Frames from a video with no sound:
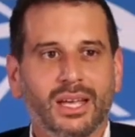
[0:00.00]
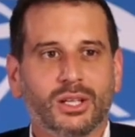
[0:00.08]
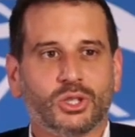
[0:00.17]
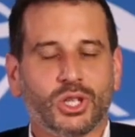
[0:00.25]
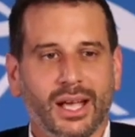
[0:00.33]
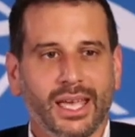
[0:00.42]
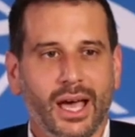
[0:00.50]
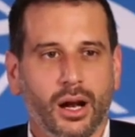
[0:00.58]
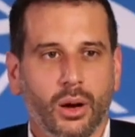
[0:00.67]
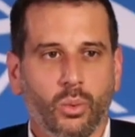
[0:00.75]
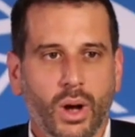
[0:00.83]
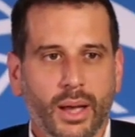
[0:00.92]
Check out
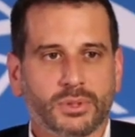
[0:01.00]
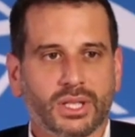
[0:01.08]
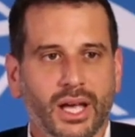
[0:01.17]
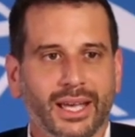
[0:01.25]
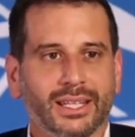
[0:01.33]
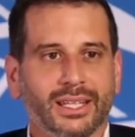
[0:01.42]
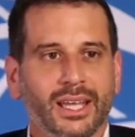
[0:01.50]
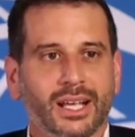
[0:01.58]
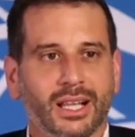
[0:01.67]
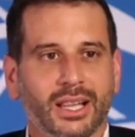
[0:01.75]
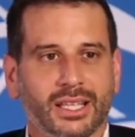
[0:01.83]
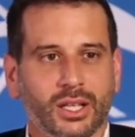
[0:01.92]
our website.
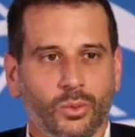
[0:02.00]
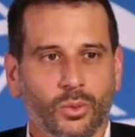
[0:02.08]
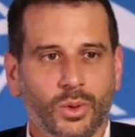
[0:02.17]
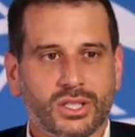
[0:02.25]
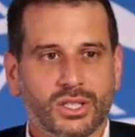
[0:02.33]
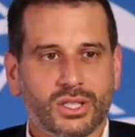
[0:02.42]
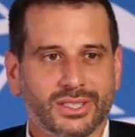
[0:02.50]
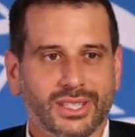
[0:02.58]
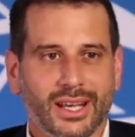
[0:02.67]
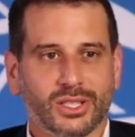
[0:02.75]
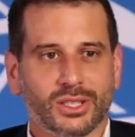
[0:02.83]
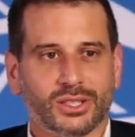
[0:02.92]
Click the resource
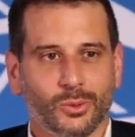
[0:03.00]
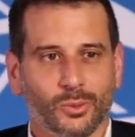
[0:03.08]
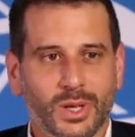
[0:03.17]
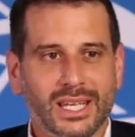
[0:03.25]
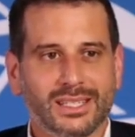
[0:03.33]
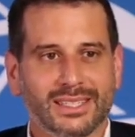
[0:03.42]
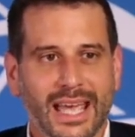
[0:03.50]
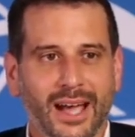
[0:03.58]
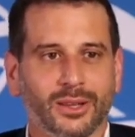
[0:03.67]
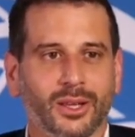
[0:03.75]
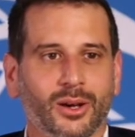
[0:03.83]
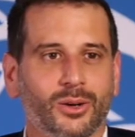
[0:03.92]
section to
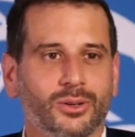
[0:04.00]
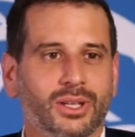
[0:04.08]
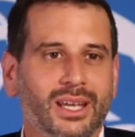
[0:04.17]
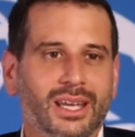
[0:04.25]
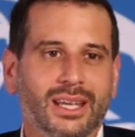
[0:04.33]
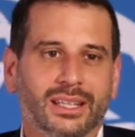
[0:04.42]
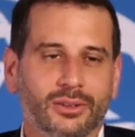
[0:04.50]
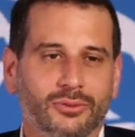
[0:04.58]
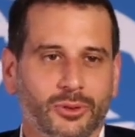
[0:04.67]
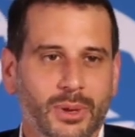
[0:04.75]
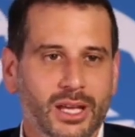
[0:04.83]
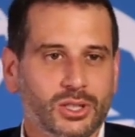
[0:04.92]
download the
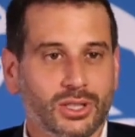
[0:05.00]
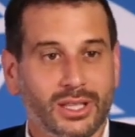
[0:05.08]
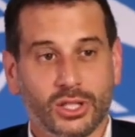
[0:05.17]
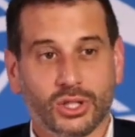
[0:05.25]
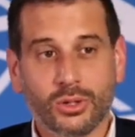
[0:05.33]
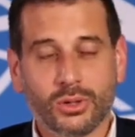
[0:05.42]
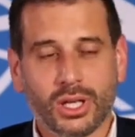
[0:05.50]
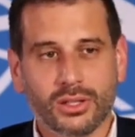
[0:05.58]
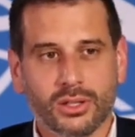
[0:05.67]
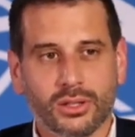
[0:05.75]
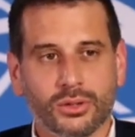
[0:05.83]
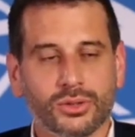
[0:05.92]
information that you
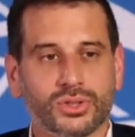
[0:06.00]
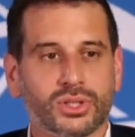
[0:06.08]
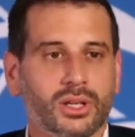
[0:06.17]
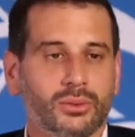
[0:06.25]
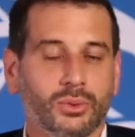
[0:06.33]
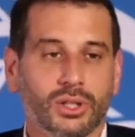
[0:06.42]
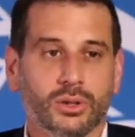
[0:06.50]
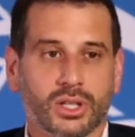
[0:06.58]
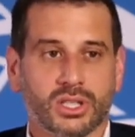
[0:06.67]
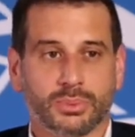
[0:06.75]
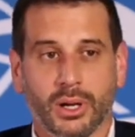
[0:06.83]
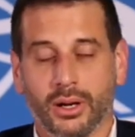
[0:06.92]
can use when you
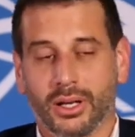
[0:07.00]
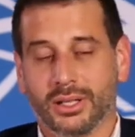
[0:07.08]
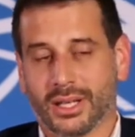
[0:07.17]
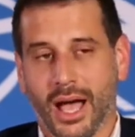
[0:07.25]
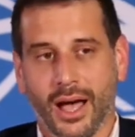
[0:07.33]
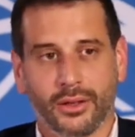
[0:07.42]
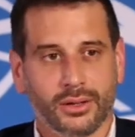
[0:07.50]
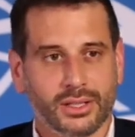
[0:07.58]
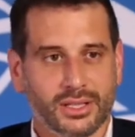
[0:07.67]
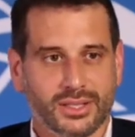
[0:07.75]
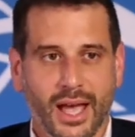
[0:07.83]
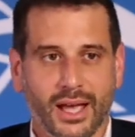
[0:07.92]
experience either a
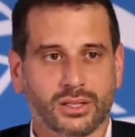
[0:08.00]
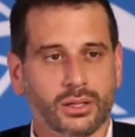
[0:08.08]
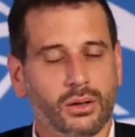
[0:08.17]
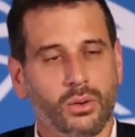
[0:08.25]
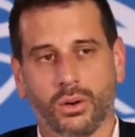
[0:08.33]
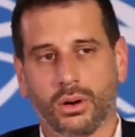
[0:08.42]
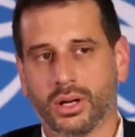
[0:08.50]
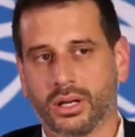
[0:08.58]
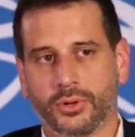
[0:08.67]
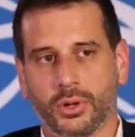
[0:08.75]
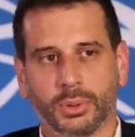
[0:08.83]
disaster or if you're